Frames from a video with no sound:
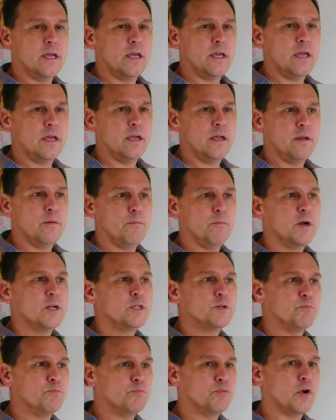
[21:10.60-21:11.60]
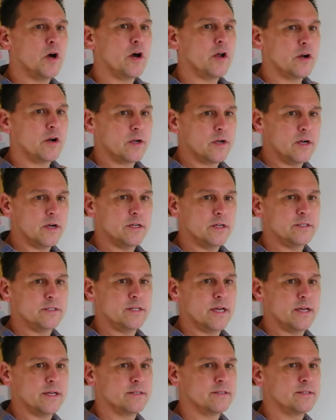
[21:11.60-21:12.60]
in much broader
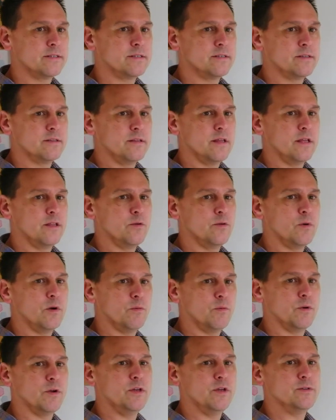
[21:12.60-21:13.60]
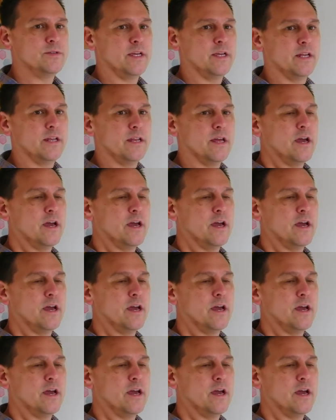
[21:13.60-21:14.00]
contexts than the one we're using it now.